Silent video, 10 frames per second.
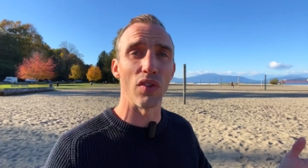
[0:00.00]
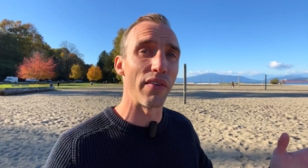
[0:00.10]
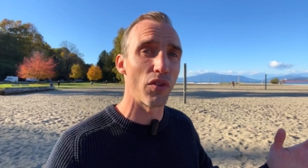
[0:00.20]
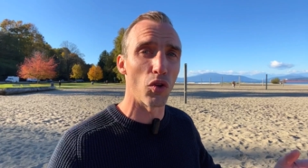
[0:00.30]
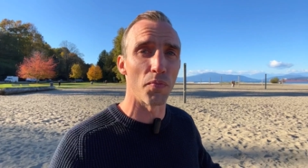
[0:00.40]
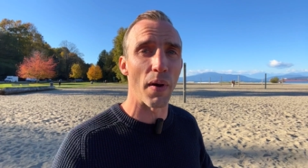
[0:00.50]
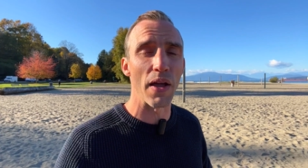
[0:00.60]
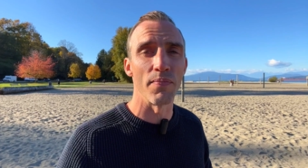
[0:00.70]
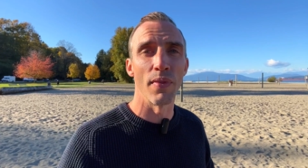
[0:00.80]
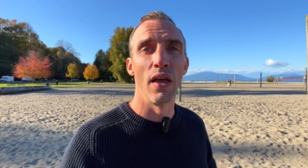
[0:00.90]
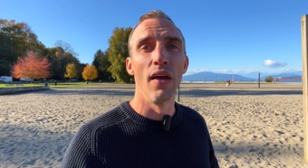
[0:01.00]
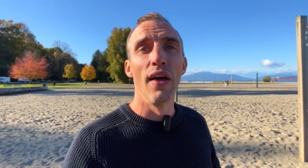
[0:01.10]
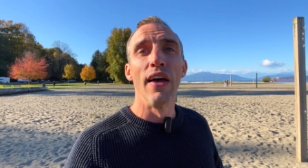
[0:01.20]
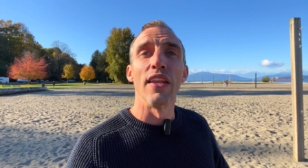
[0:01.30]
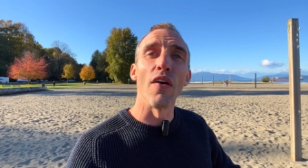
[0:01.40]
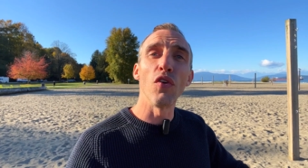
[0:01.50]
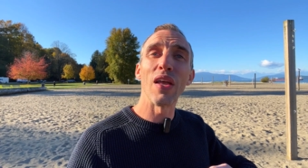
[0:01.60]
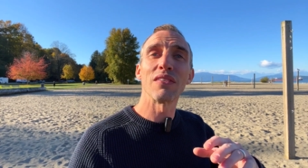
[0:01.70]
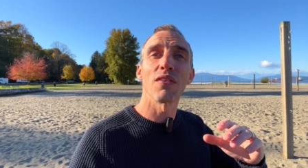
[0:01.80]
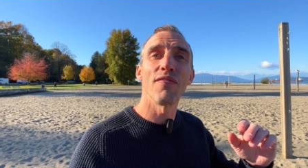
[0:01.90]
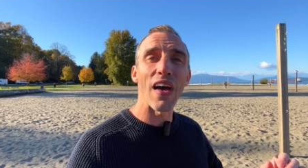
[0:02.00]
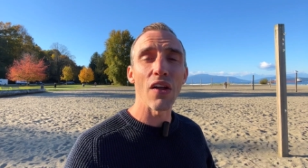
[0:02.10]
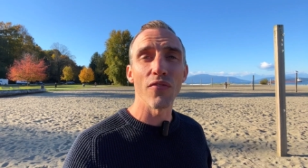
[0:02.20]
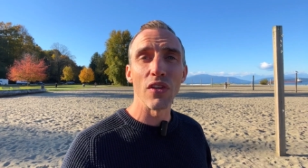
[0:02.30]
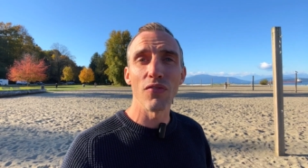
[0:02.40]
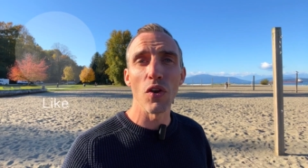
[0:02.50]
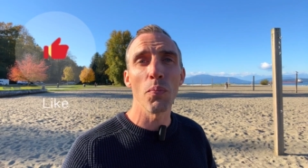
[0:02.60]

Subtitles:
live close by. Now, if you gain some value from this video,